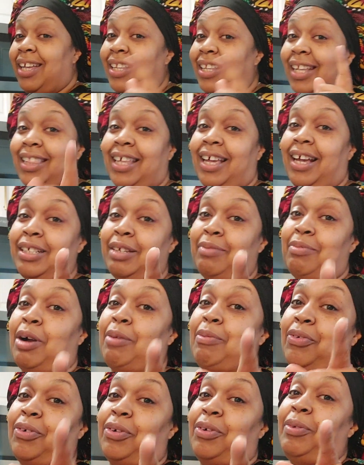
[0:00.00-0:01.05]
that 1,000 mark
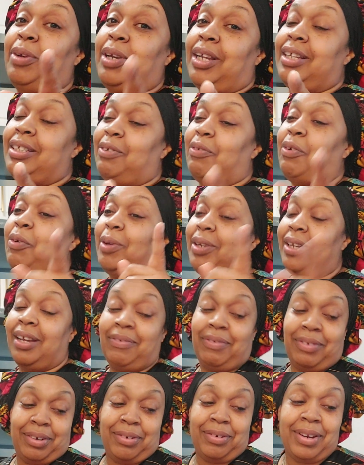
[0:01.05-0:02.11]
before the weekend is over, we
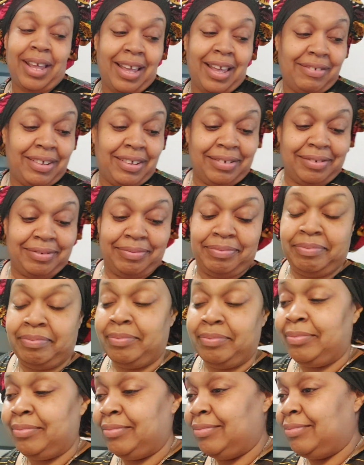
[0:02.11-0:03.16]
definitely going live though.
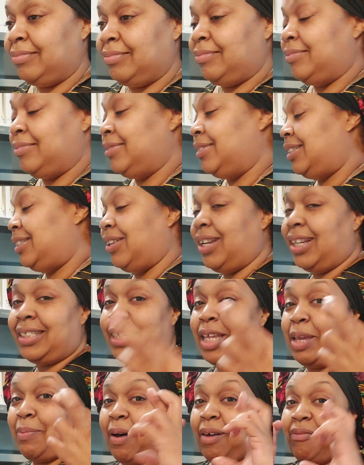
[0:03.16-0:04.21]
So let's
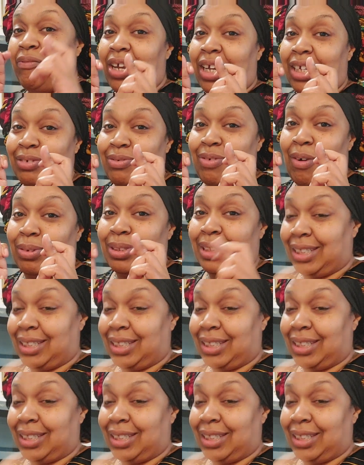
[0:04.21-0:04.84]
keep our fingers crossed.